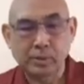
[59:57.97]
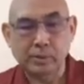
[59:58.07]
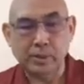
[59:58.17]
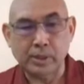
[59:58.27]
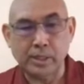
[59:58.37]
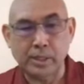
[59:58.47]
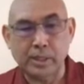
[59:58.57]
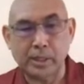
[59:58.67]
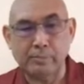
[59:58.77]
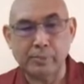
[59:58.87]
when the
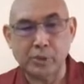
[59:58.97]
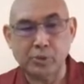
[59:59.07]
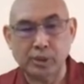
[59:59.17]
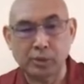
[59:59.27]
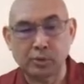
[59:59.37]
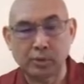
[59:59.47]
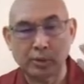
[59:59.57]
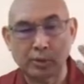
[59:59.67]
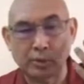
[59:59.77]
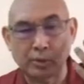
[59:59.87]
car appeared to our,
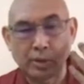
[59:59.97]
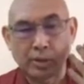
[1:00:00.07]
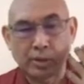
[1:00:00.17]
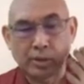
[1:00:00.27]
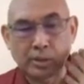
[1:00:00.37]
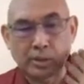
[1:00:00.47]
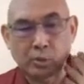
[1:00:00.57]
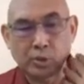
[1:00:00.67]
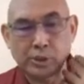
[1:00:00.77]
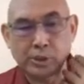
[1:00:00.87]
you know, the
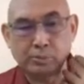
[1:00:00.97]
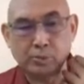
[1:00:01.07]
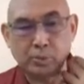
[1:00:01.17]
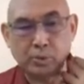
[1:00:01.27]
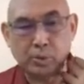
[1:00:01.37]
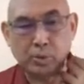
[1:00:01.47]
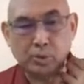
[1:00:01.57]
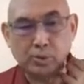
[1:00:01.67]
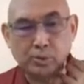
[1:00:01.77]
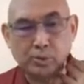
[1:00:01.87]
conceptual
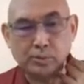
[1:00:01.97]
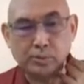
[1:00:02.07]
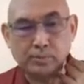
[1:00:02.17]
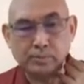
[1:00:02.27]
thoughts,